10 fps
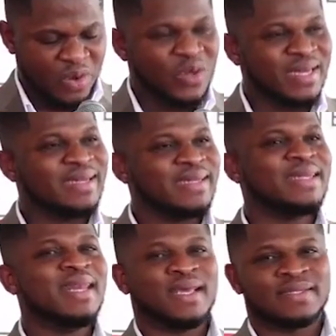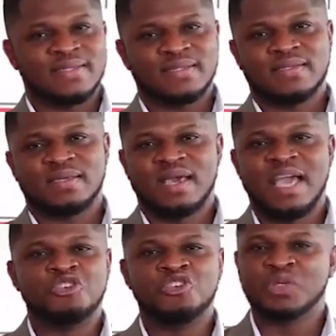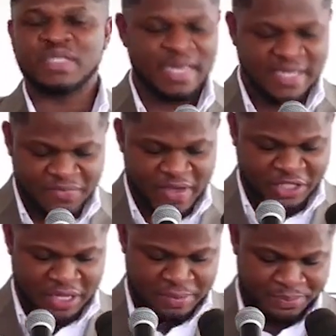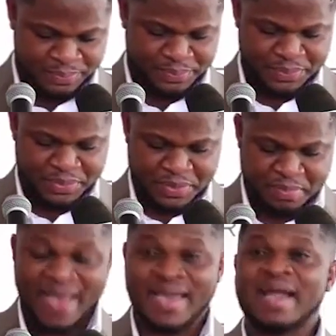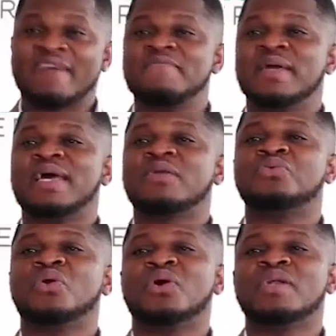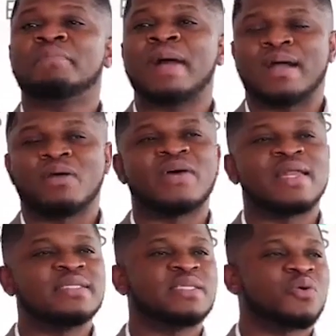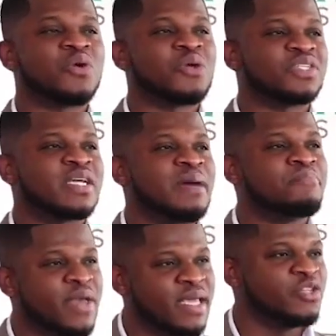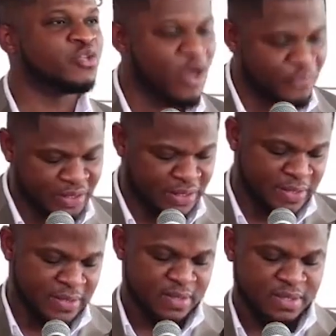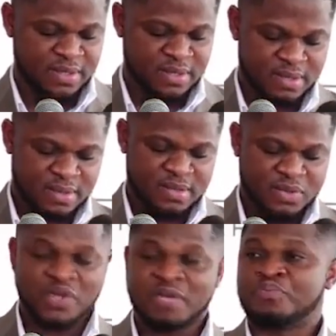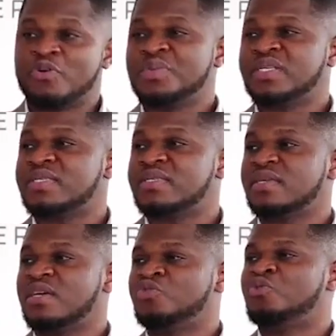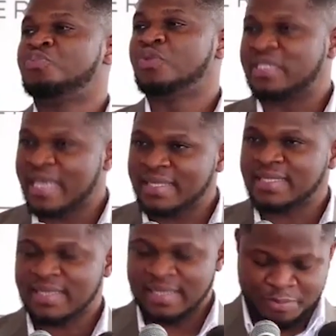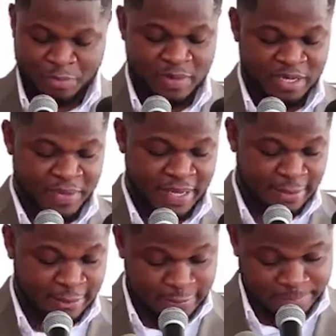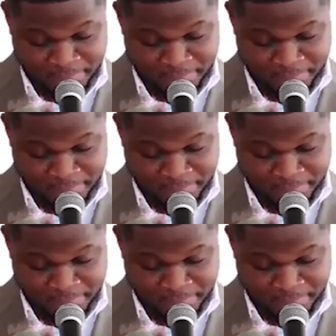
on a needless and useless venture by a government that rode on the back of an anti-corruption campaign into office with a promise to protect the public purse.